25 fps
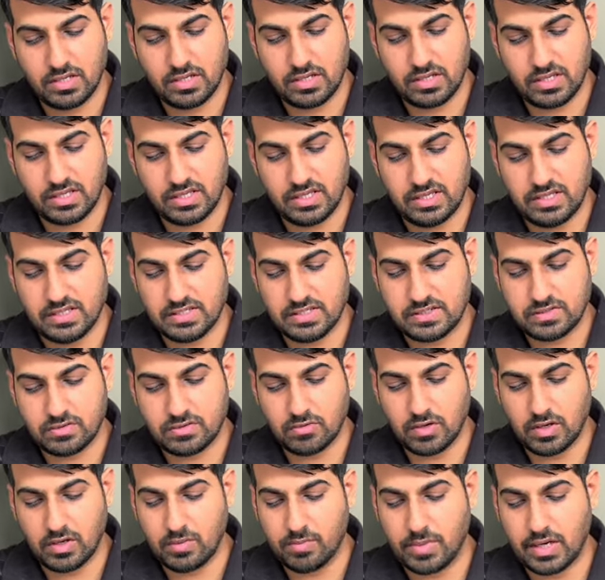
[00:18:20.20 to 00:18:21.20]
E
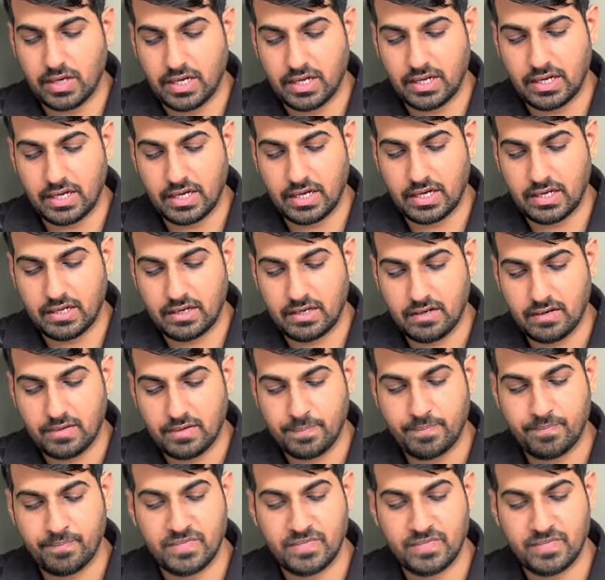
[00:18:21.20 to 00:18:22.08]
square by R.